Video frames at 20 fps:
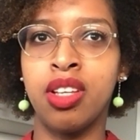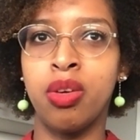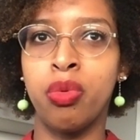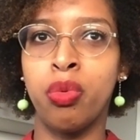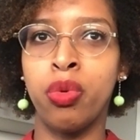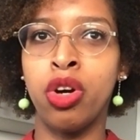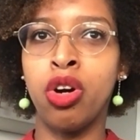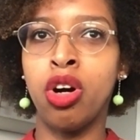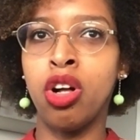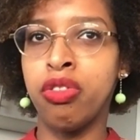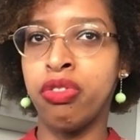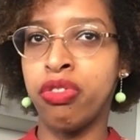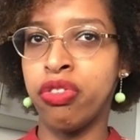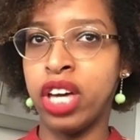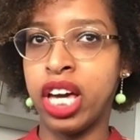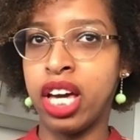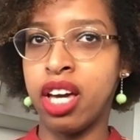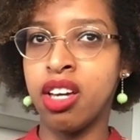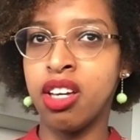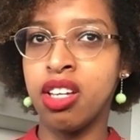we all
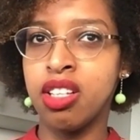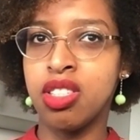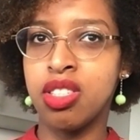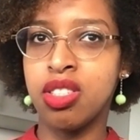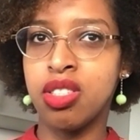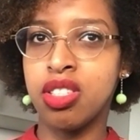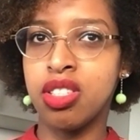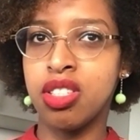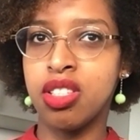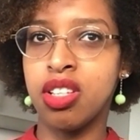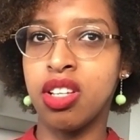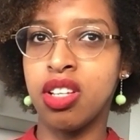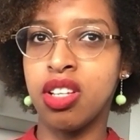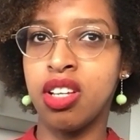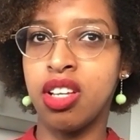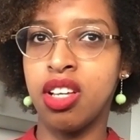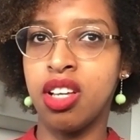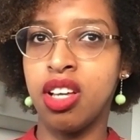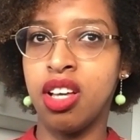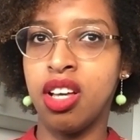face
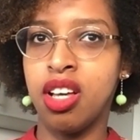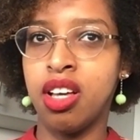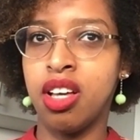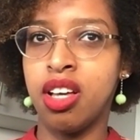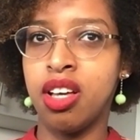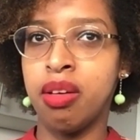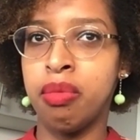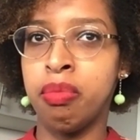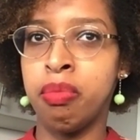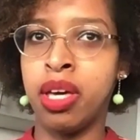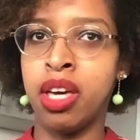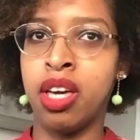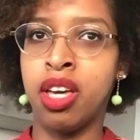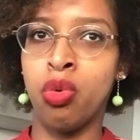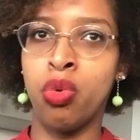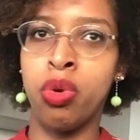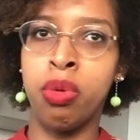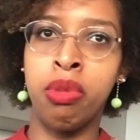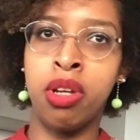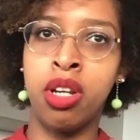
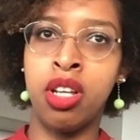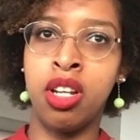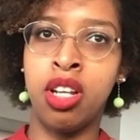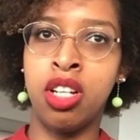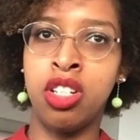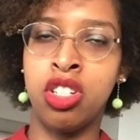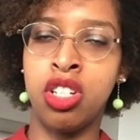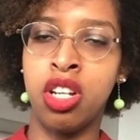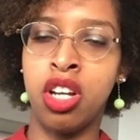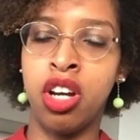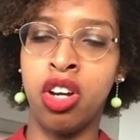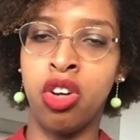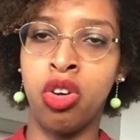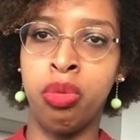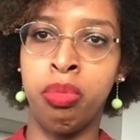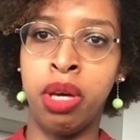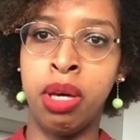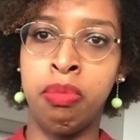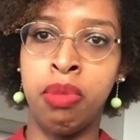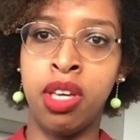being women in engineering,
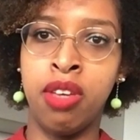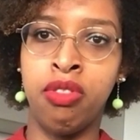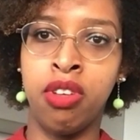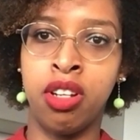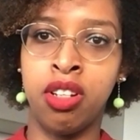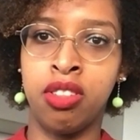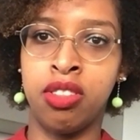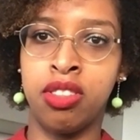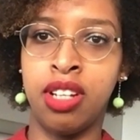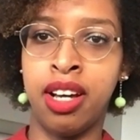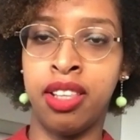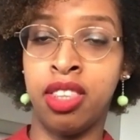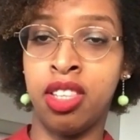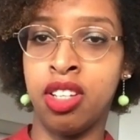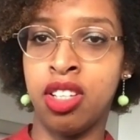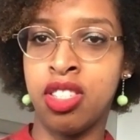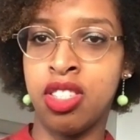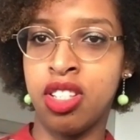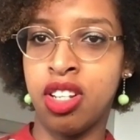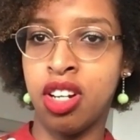or maybe even at
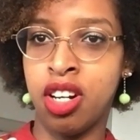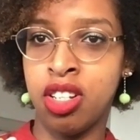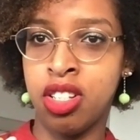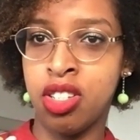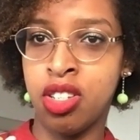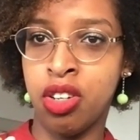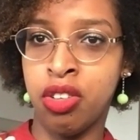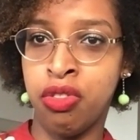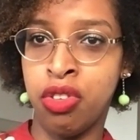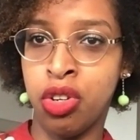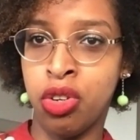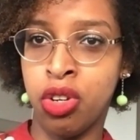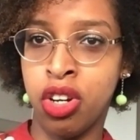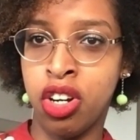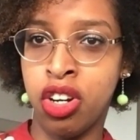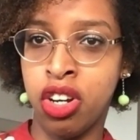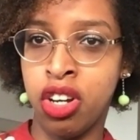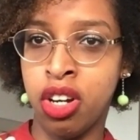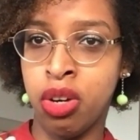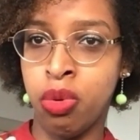the start of your
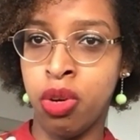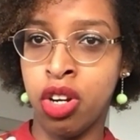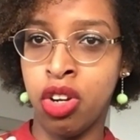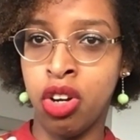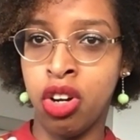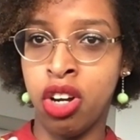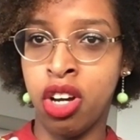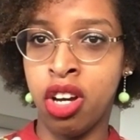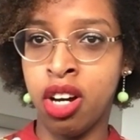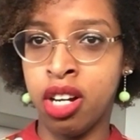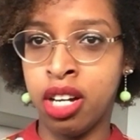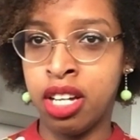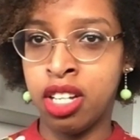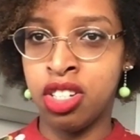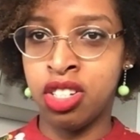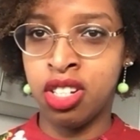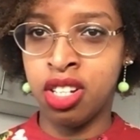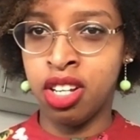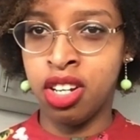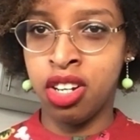career when you're a young
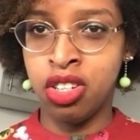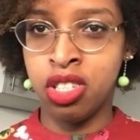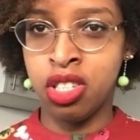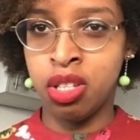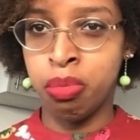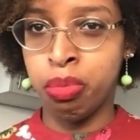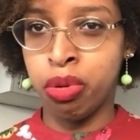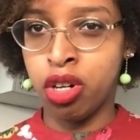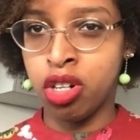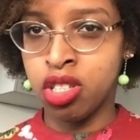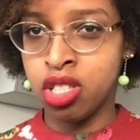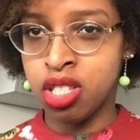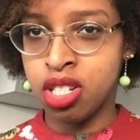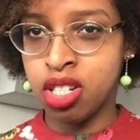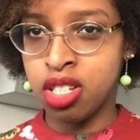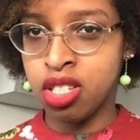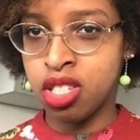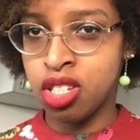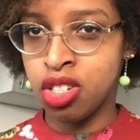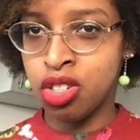engineer, is
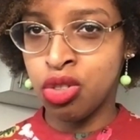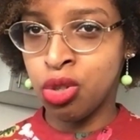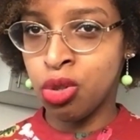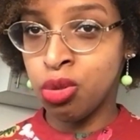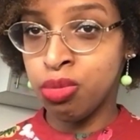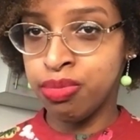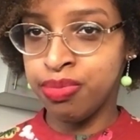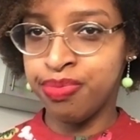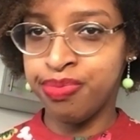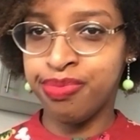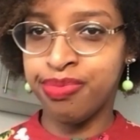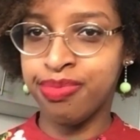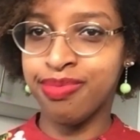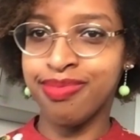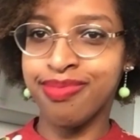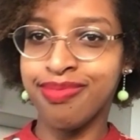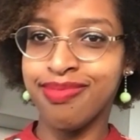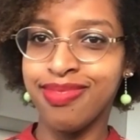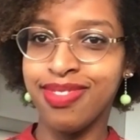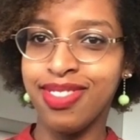imposter syndrome.
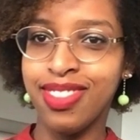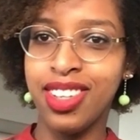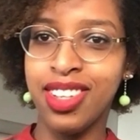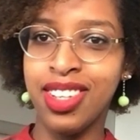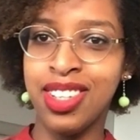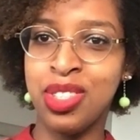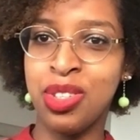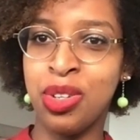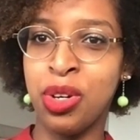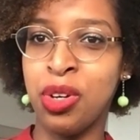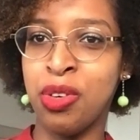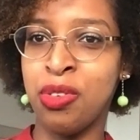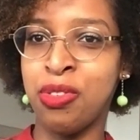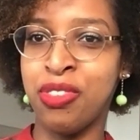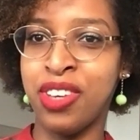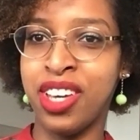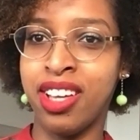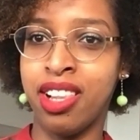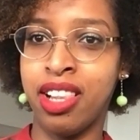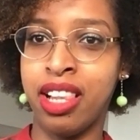So you
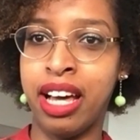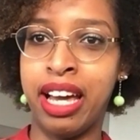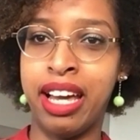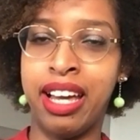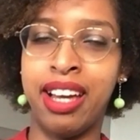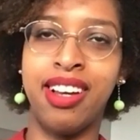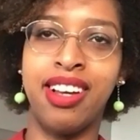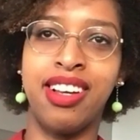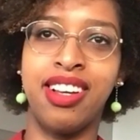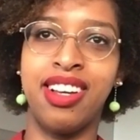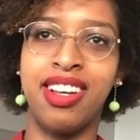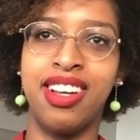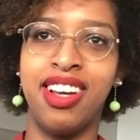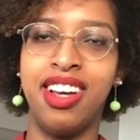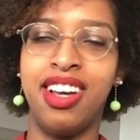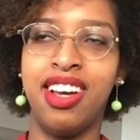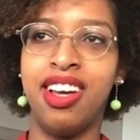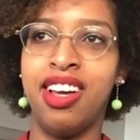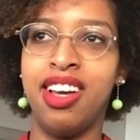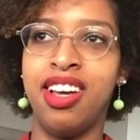feel like
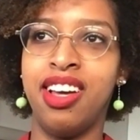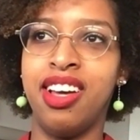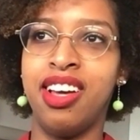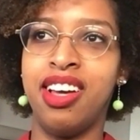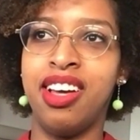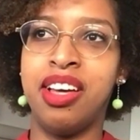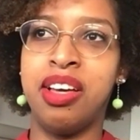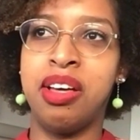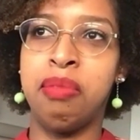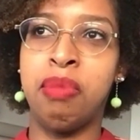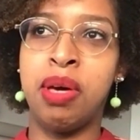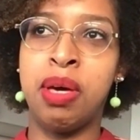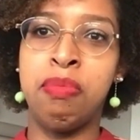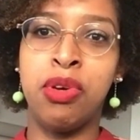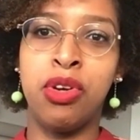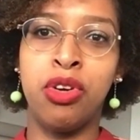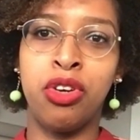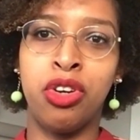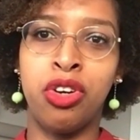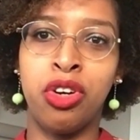
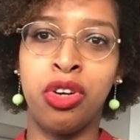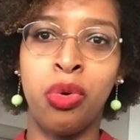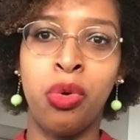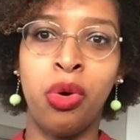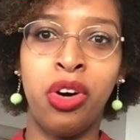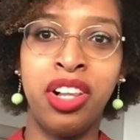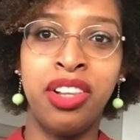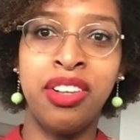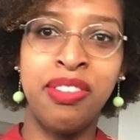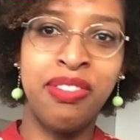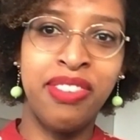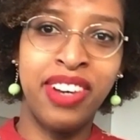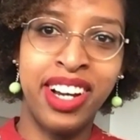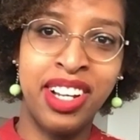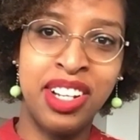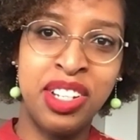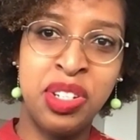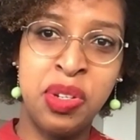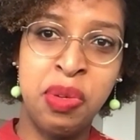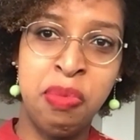maybe you're not
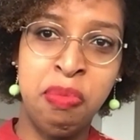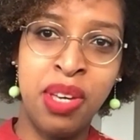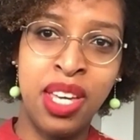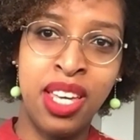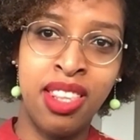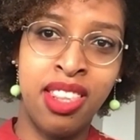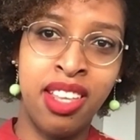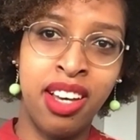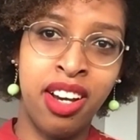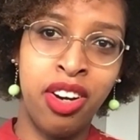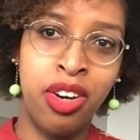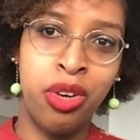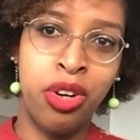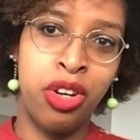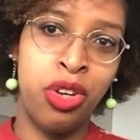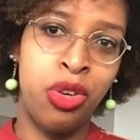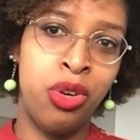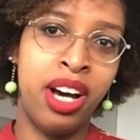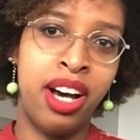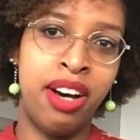qualified to be there, or
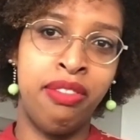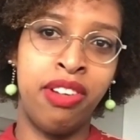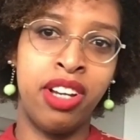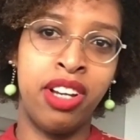you have